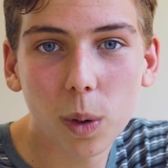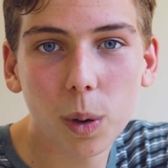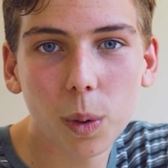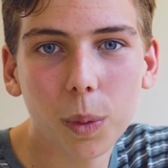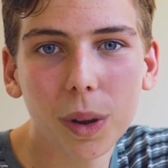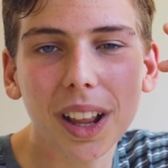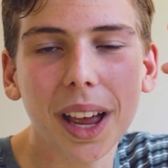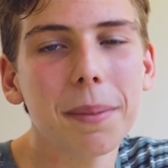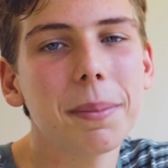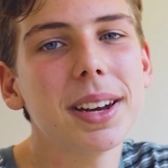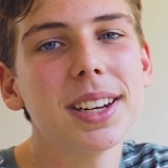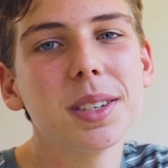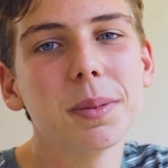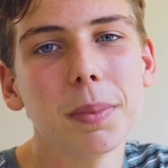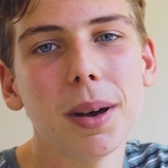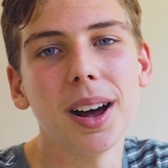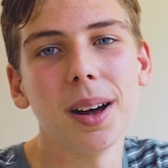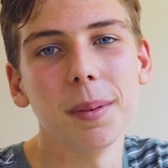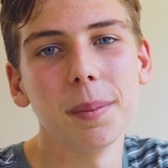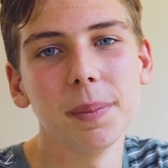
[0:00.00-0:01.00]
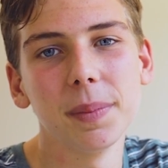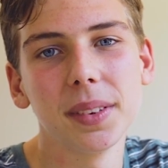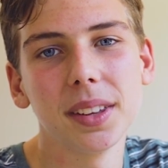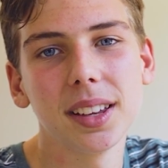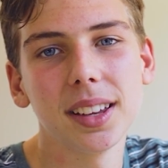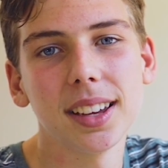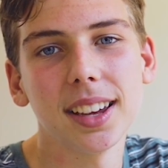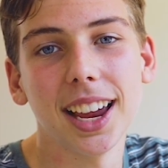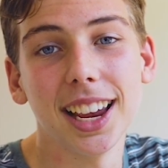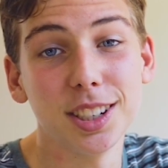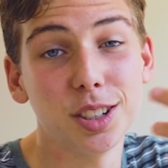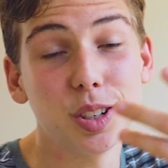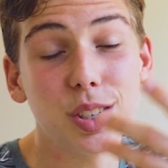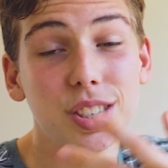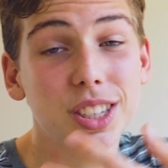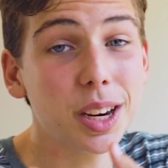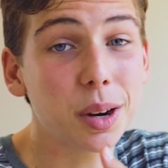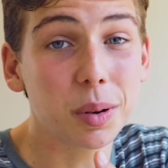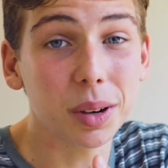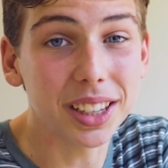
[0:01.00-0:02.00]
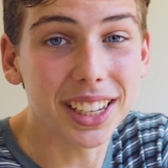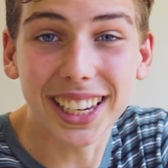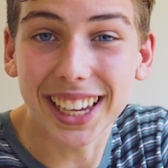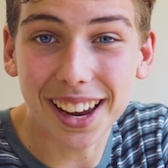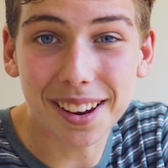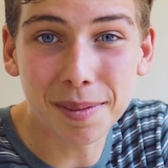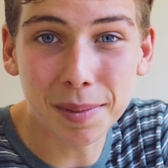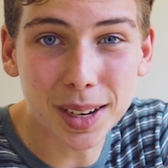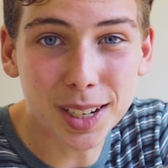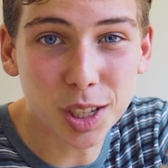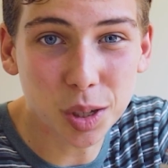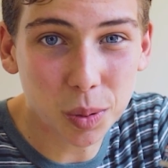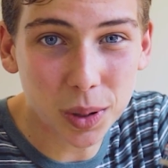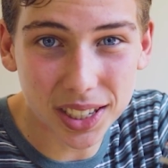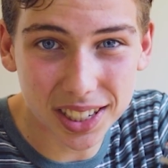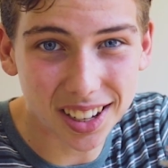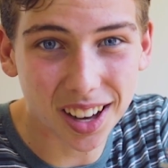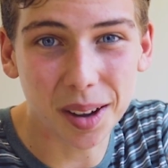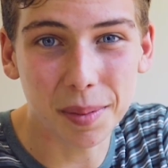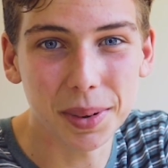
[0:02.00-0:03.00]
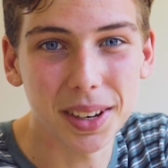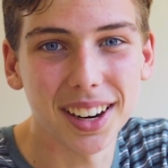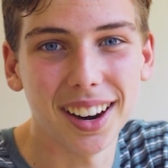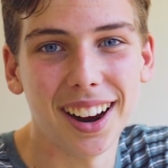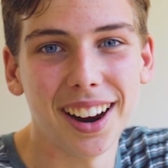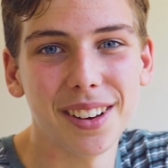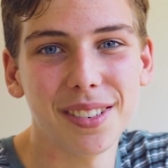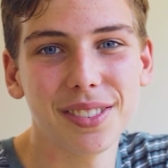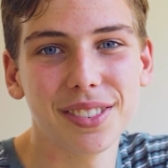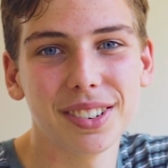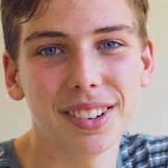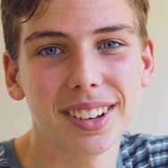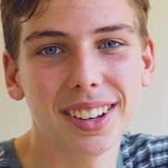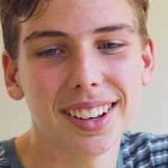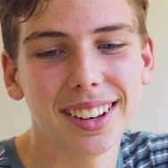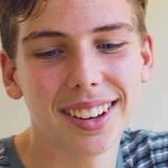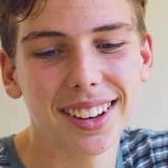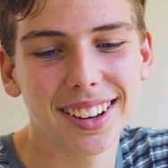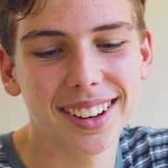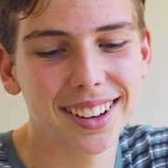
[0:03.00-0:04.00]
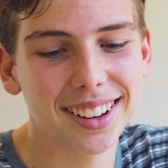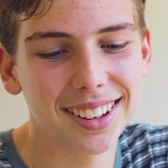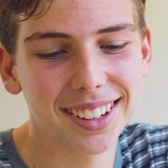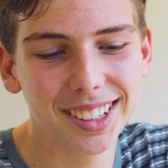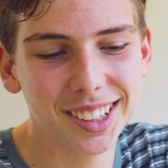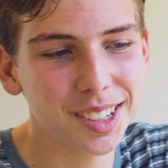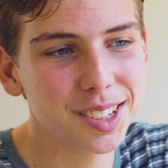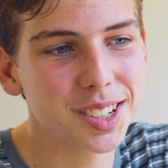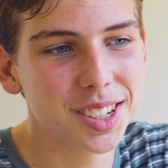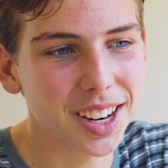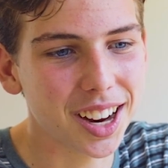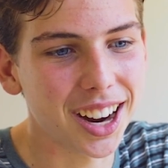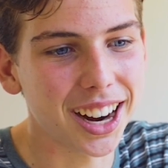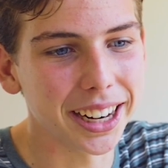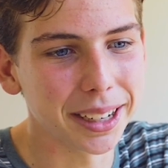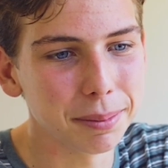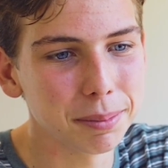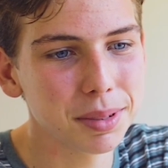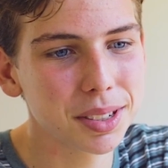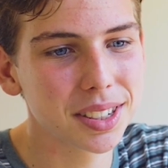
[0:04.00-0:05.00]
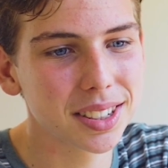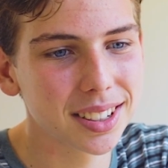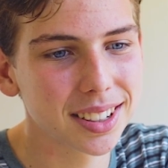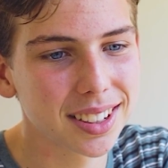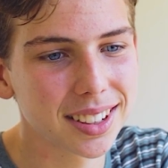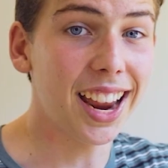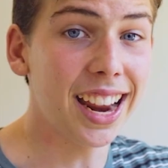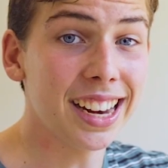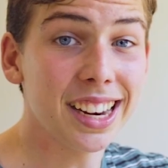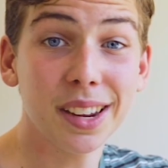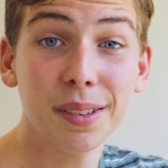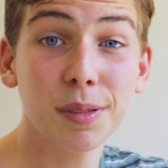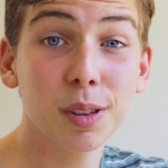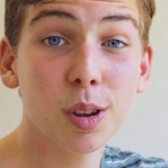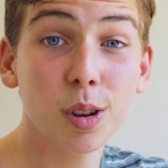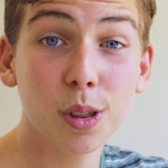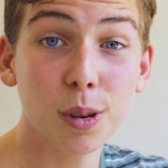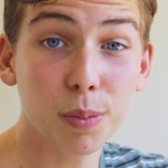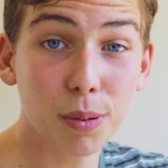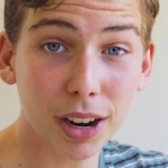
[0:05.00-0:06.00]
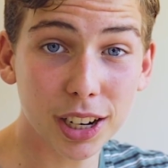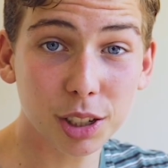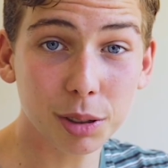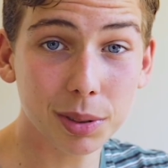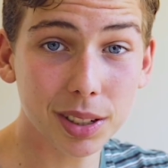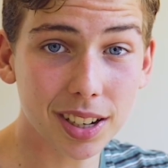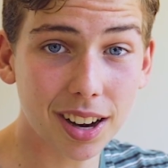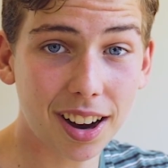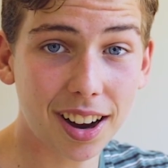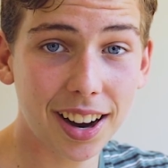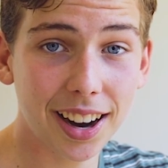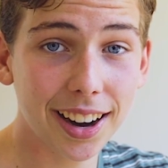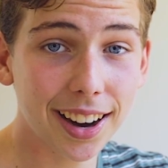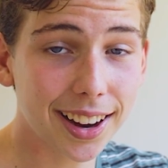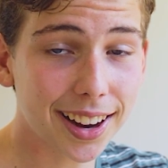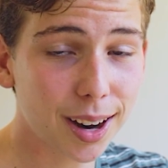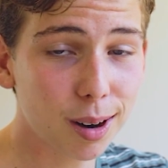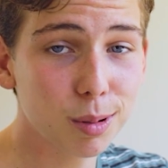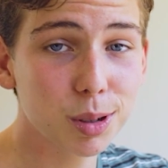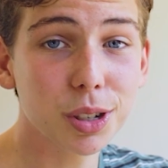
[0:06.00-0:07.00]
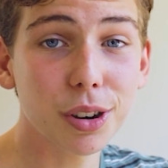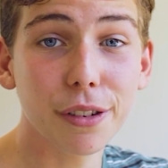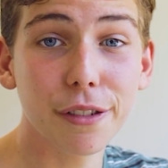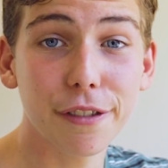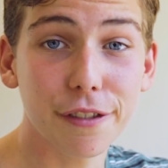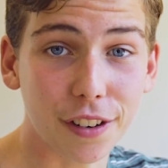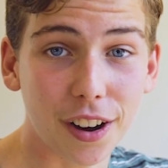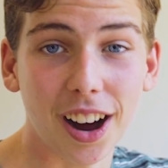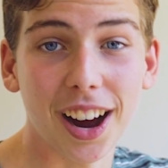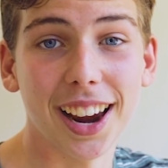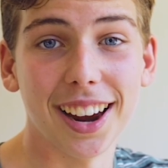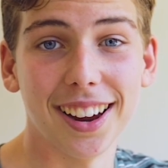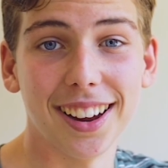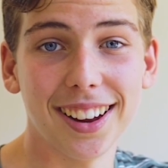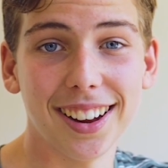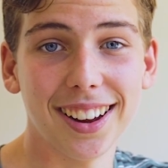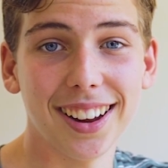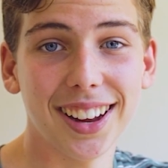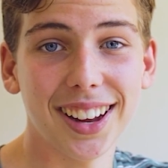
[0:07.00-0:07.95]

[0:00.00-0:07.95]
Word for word: Well, I met his mum, and she secretly gave me a Swiss Army knife. Good times. And even though the pressure was high, I was on fire.